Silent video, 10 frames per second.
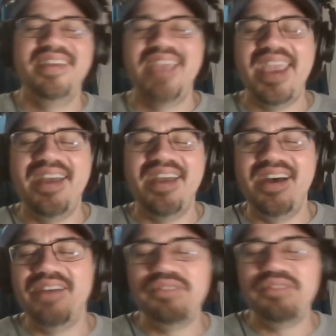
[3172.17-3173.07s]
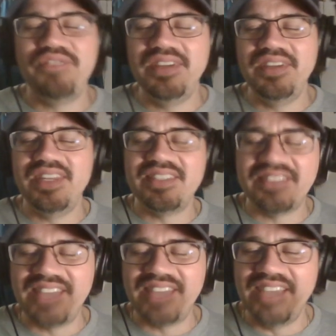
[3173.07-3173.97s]
defend any
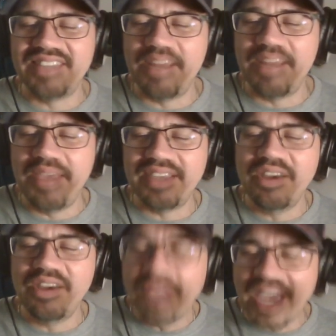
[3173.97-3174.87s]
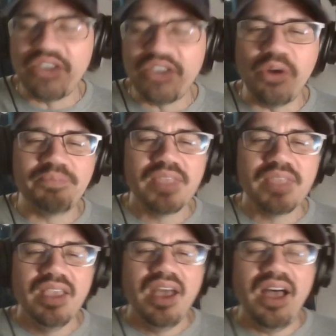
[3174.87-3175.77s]
takes that I make. Okay, cool.
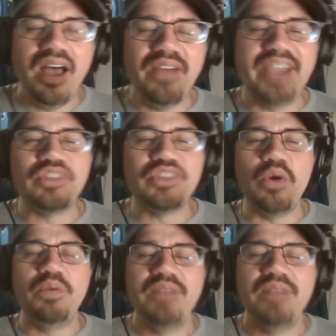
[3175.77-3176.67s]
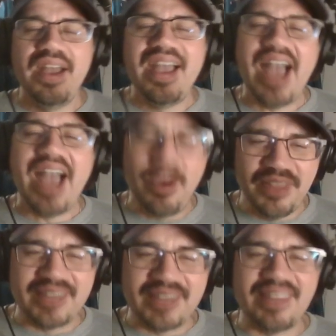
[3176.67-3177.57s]
All right, so I would
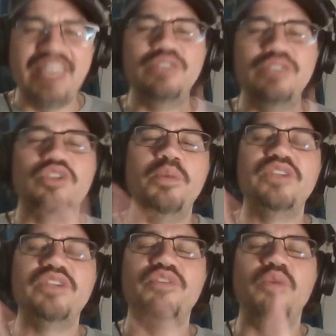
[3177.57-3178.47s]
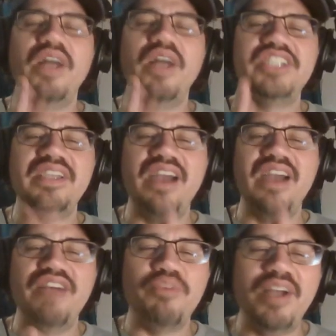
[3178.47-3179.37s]
like to thank you so much for watching,
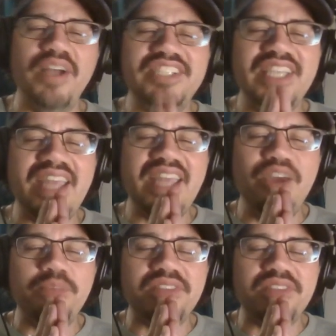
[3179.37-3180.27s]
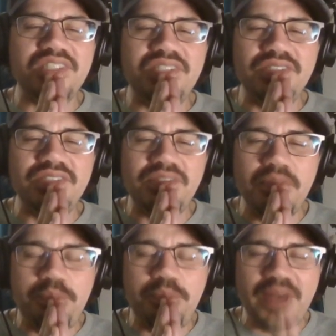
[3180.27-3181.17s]
and I hope that this year is an
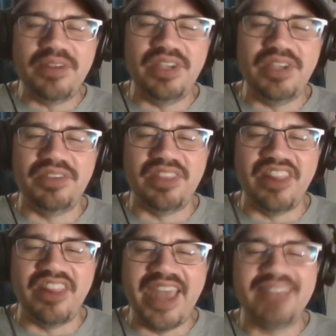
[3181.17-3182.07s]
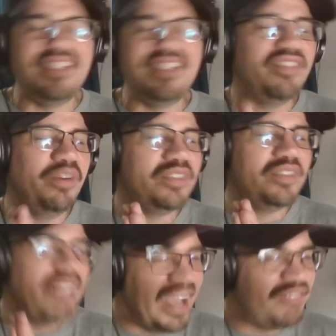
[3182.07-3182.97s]
even better year than the last, even though it's
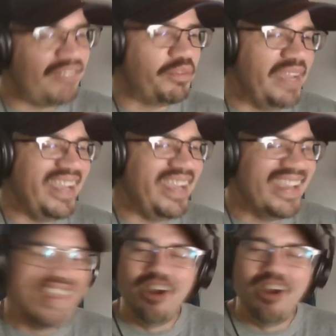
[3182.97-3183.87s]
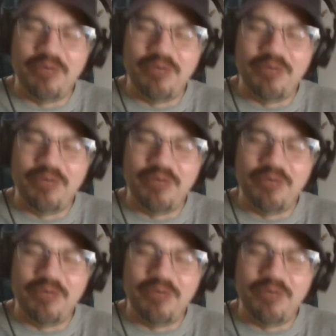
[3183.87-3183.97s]
not for me. Hope